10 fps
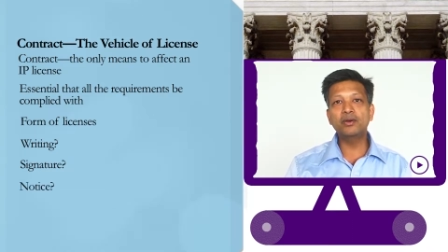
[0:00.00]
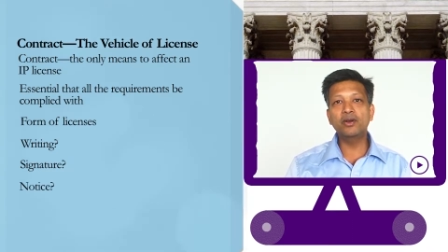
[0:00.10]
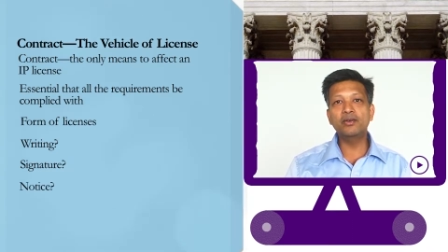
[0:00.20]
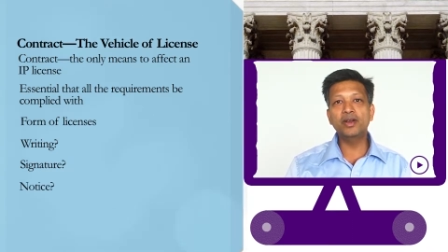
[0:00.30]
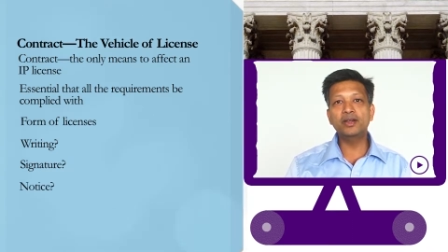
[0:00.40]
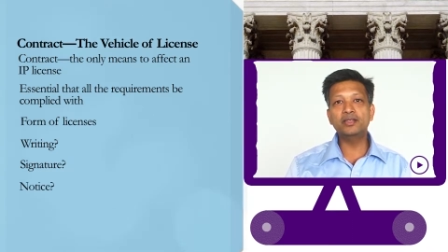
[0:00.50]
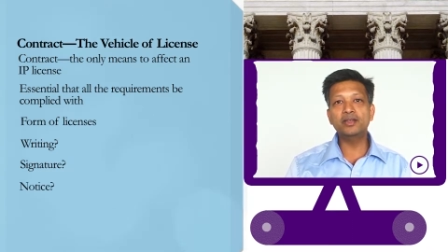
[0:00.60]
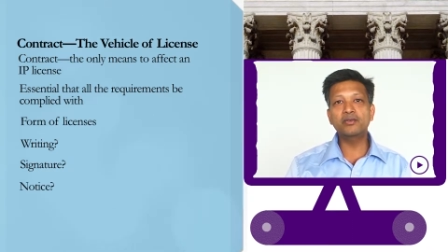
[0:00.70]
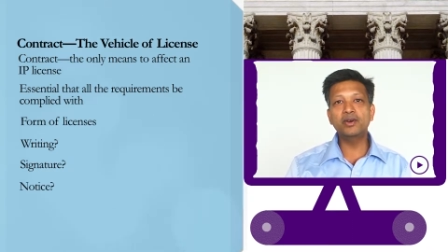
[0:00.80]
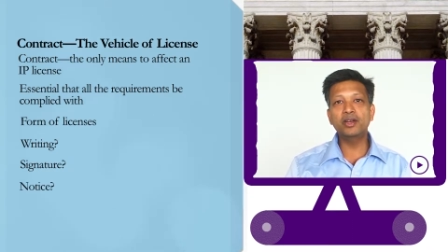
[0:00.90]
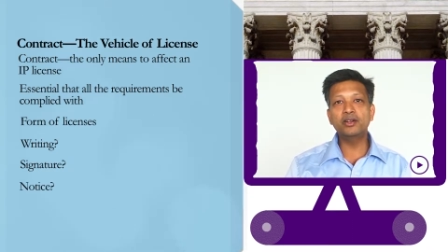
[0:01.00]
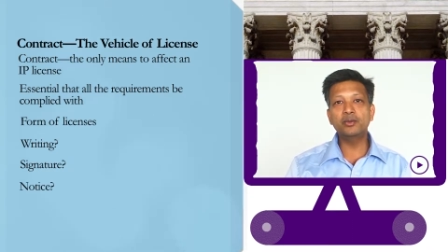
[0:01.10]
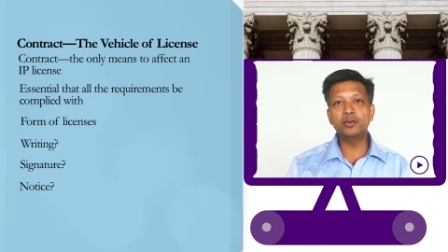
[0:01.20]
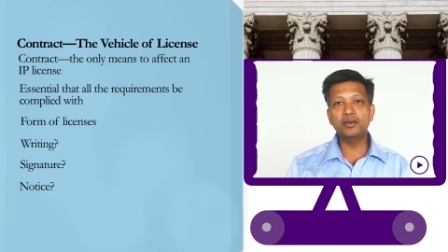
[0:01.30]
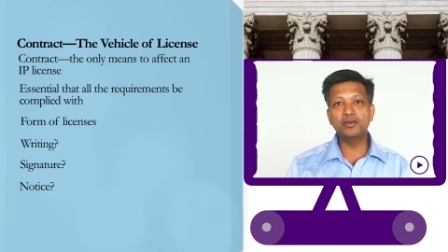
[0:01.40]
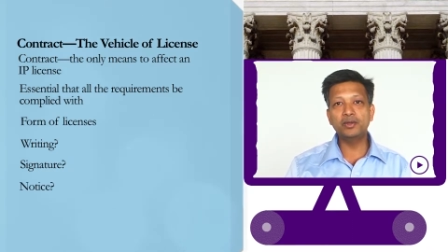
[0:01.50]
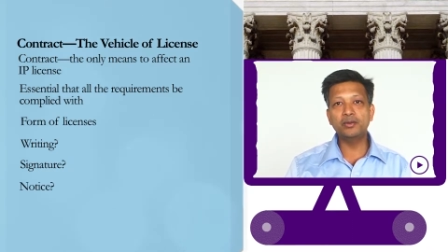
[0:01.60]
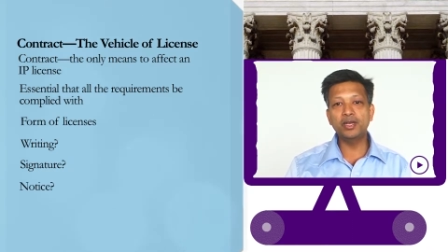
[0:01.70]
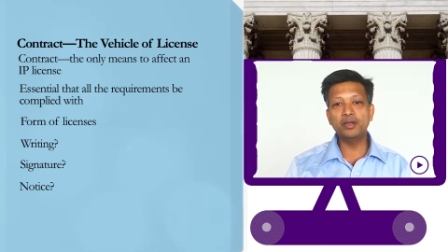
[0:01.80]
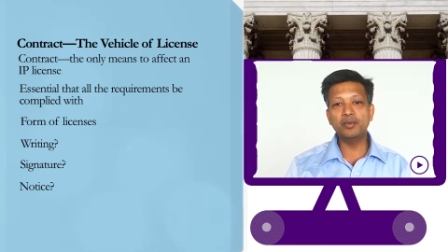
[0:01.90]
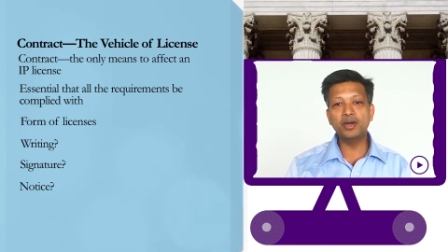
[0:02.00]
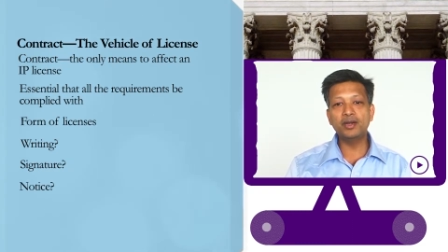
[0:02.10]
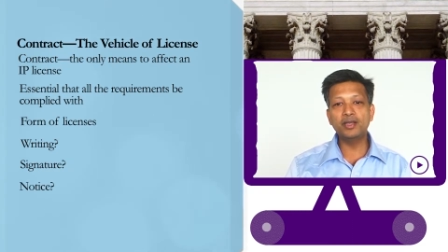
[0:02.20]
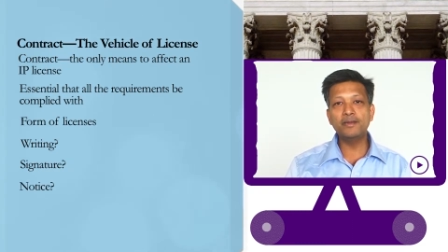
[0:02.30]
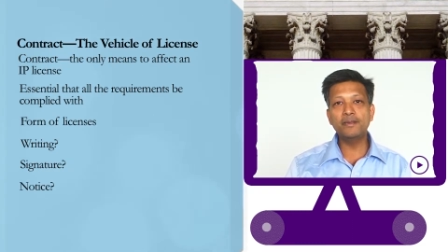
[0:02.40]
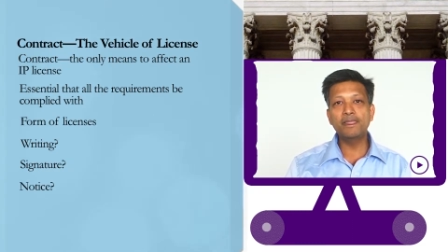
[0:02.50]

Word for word: contract is required to be given to any party.